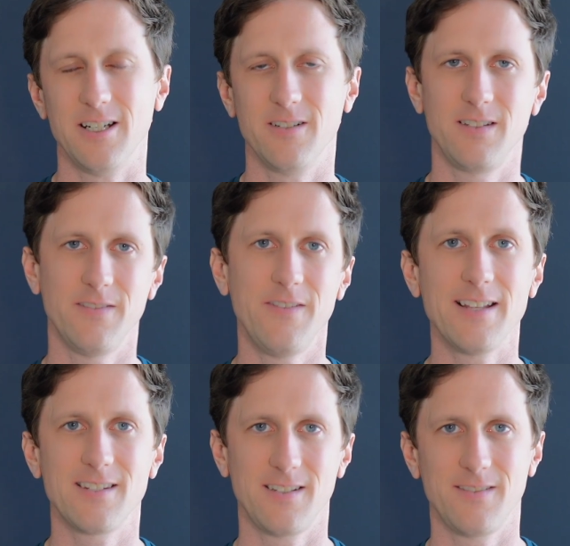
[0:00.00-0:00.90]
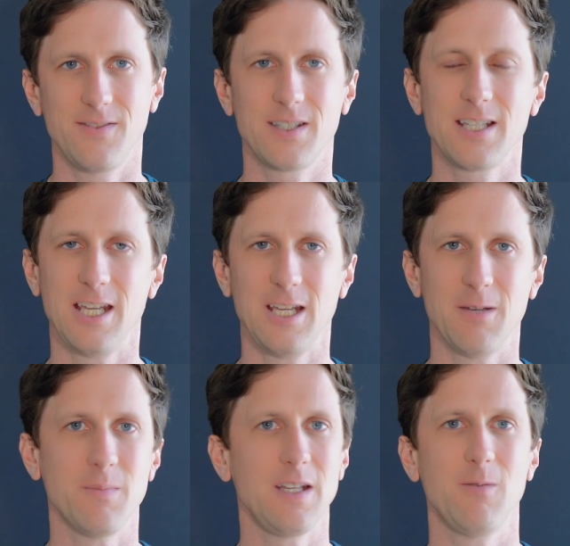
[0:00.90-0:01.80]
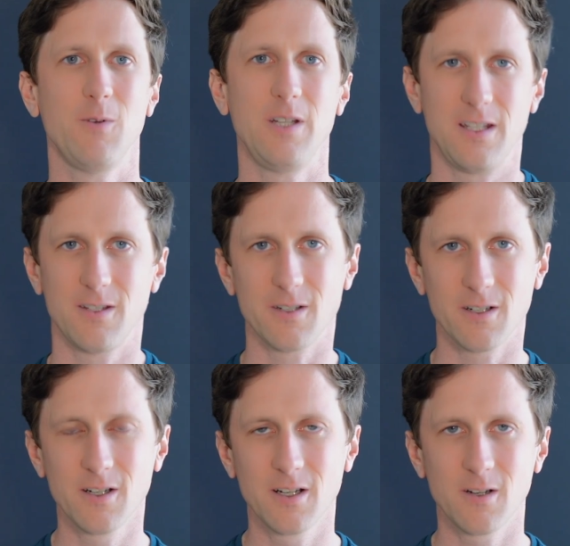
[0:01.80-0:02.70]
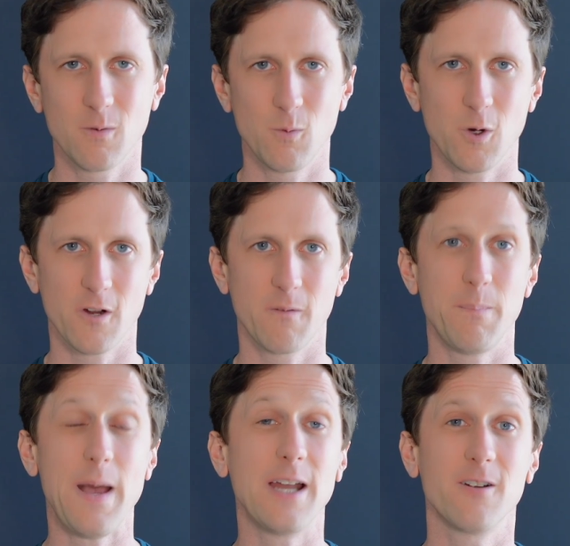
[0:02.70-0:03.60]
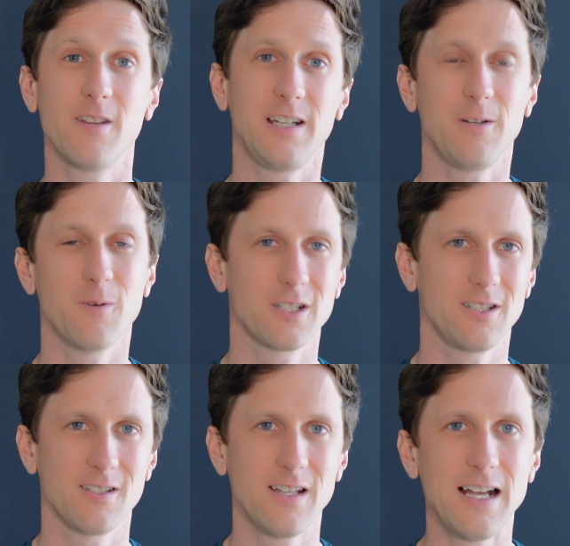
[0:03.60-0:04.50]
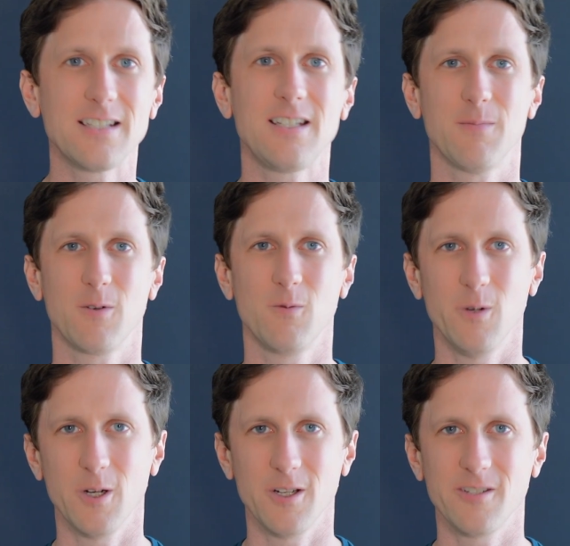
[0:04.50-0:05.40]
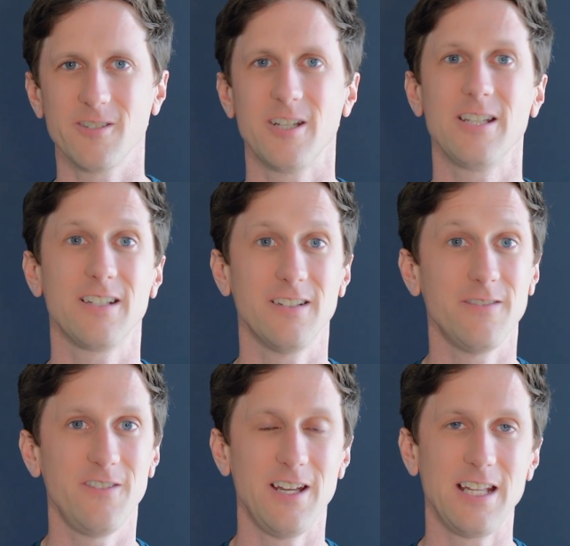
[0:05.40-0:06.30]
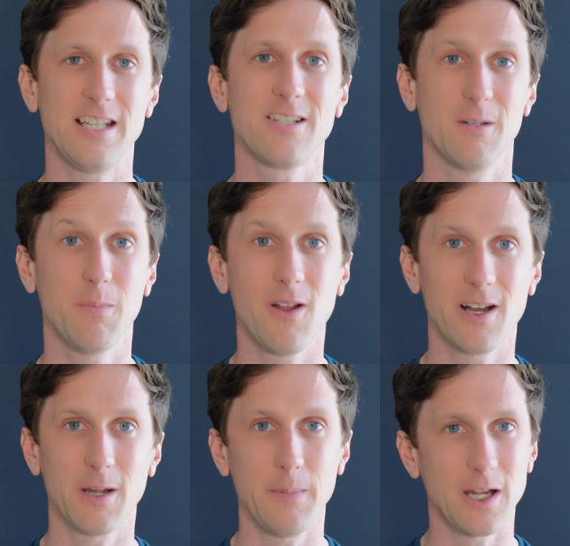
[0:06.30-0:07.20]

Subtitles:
defensive scheme, he will either work better than he worked on his last team or worse, or he's going to plug a big